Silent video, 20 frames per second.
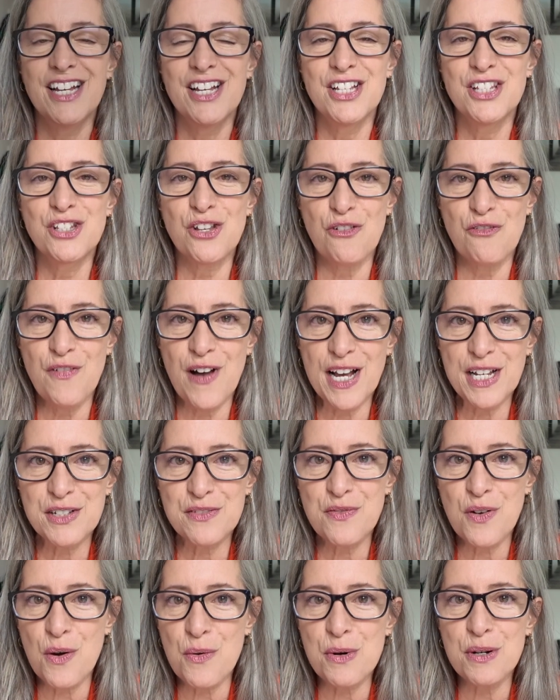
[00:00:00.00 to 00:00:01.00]
So
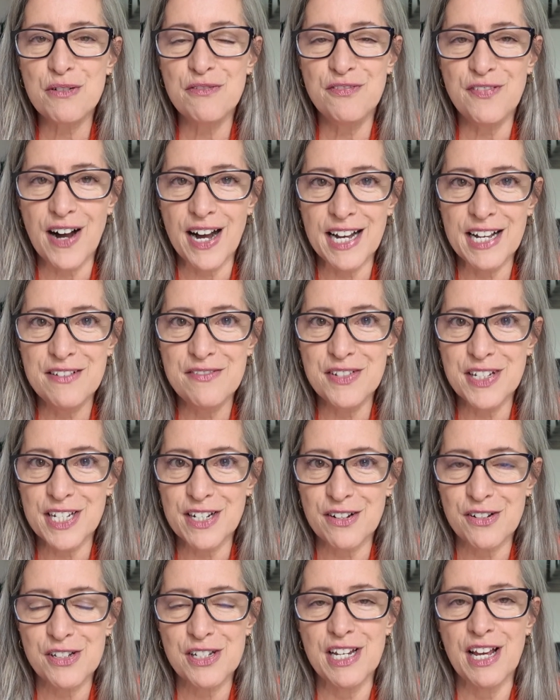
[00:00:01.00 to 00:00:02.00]
fast forward 5
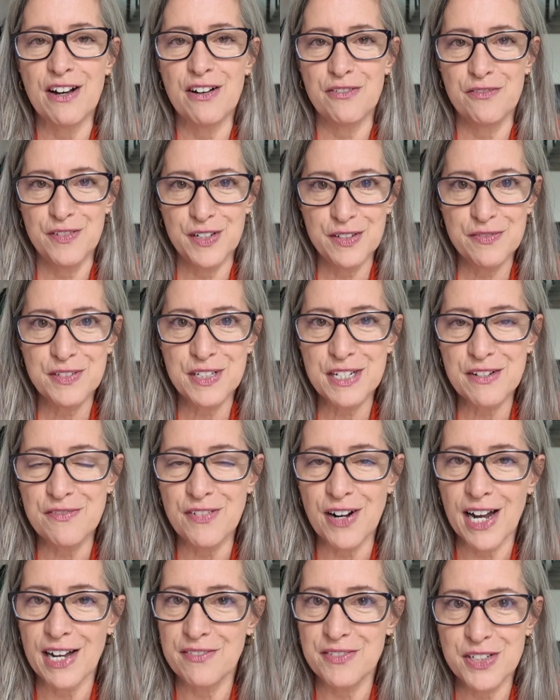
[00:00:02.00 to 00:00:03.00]
years, now
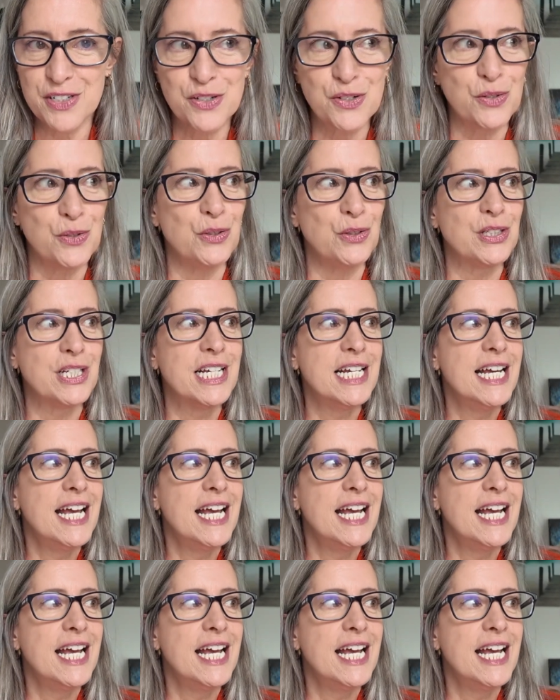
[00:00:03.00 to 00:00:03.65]
55 years old,